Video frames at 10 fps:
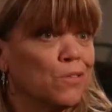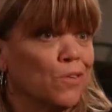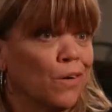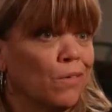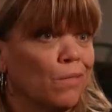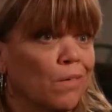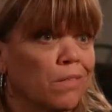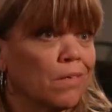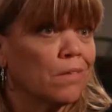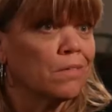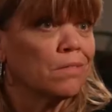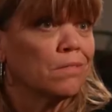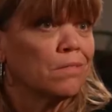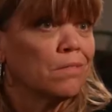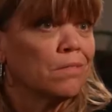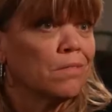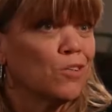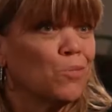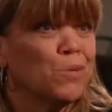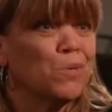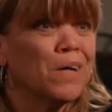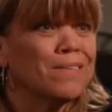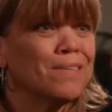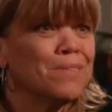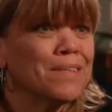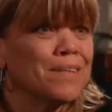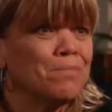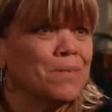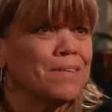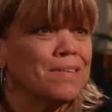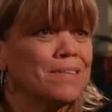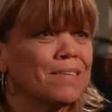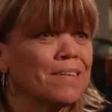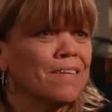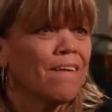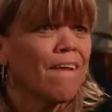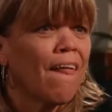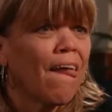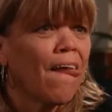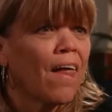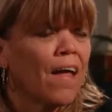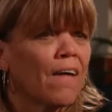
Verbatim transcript: and we love them and spend a lot of time with them. We're not best